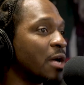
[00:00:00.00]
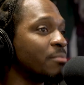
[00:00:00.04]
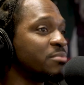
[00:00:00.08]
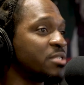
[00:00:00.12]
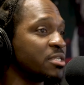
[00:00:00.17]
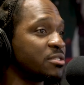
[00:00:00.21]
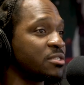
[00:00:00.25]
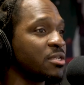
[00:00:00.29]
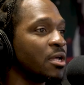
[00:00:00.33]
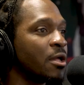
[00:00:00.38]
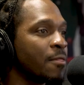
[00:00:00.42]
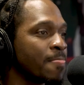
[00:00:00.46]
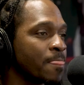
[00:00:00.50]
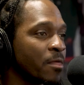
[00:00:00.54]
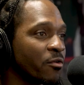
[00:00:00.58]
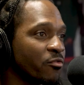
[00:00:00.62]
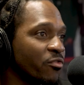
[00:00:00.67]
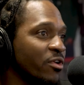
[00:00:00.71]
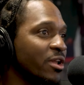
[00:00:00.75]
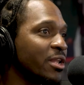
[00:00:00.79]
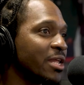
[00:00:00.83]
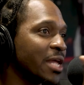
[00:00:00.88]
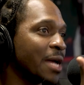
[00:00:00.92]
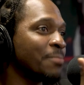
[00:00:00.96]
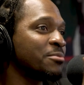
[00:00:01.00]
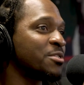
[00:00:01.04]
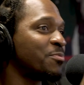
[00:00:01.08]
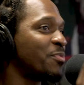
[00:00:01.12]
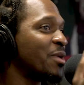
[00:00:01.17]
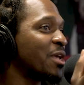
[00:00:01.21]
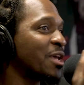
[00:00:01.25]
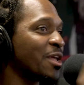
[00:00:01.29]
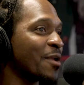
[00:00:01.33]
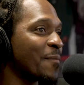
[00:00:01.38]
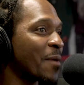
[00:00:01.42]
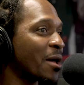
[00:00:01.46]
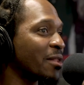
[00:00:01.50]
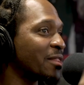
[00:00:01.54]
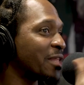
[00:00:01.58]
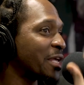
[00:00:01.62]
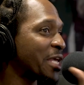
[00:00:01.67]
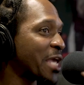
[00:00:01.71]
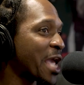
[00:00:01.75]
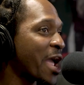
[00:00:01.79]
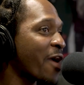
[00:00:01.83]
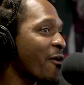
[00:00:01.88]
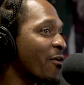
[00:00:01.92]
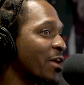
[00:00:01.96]
I'm just, really, I'm speaking about the
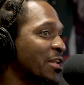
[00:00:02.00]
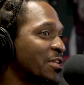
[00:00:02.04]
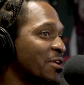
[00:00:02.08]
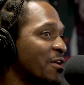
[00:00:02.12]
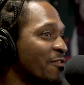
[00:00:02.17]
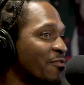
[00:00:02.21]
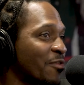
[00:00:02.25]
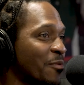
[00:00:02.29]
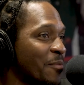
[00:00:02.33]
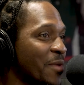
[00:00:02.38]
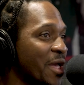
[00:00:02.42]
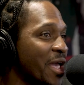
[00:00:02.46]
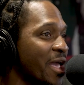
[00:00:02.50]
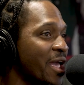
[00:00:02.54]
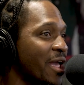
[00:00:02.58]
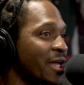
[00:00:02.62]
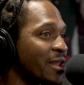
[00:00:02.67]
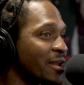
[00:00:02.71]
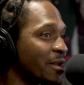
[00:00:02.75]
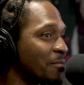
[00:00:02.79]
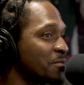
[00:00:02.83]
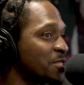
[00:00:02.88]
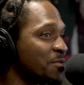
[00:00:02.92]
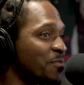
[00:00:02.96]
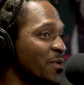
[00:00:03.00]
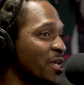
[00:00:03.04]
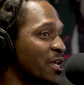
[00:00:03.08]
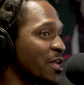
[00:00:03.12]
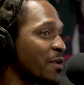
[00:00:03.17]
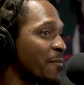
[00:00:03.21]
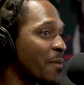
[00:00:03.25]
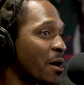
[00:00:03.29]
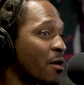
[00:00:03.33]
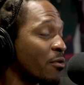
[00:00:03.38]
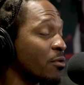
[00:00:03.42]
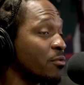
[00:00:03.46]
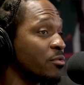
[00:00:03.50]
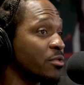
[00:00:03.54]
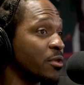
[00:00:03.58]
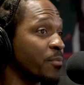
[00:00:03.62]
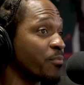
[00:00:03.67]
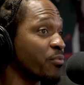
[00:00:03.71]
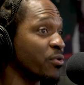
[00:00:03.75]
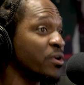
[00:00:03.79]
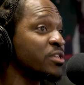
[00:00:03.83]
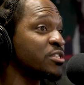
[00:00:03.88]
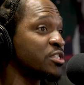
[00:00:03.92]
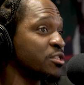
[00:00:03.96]
character of a man. I'm speaking about the
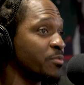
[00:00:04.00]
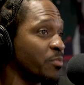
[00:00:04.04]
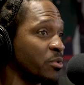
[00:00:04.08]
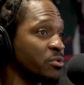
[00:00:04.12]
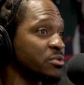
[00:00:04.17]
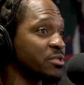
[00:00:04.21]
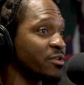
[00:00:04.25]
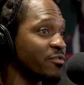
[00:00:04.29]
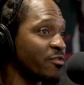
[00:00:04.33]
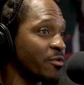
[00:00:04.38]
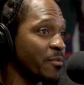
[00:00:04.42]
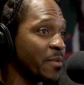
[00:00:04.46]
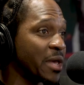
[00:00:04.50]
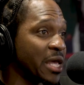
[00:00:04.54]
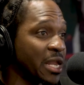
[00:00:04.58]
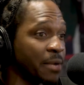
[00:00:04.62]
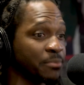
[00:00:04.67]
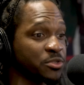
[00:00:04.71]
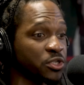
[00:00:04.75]
principles of a man.